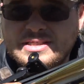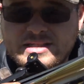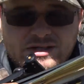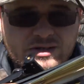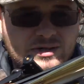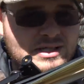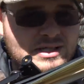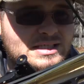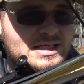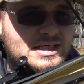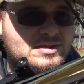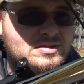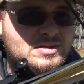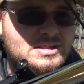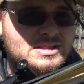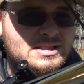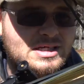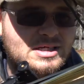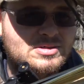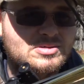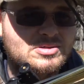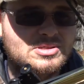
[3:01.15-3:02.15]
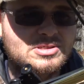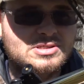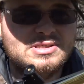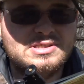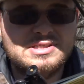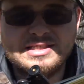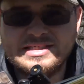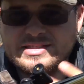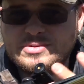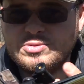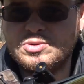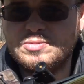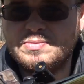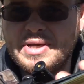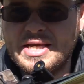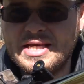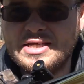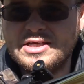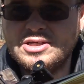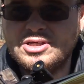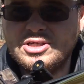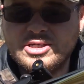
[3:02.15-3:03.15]
you cetera, et cetera, this would
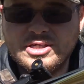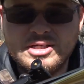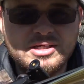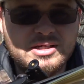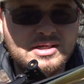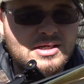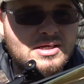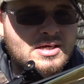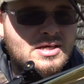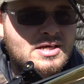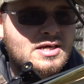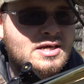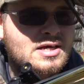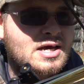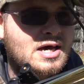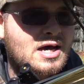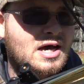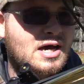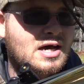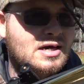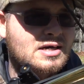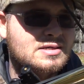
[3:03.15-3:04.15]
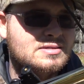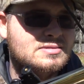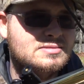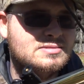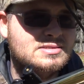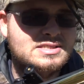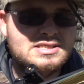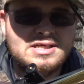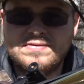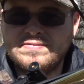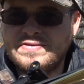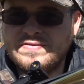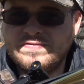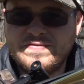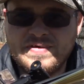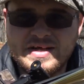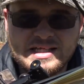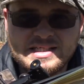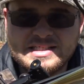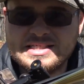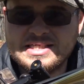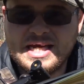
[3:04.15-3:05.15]
make a good uh,
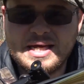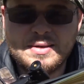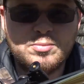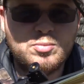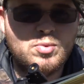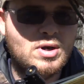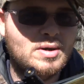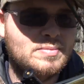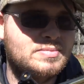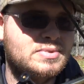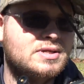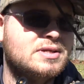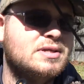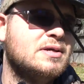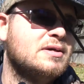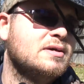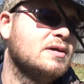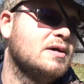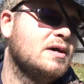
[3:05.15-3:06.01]
self-defense type weapon.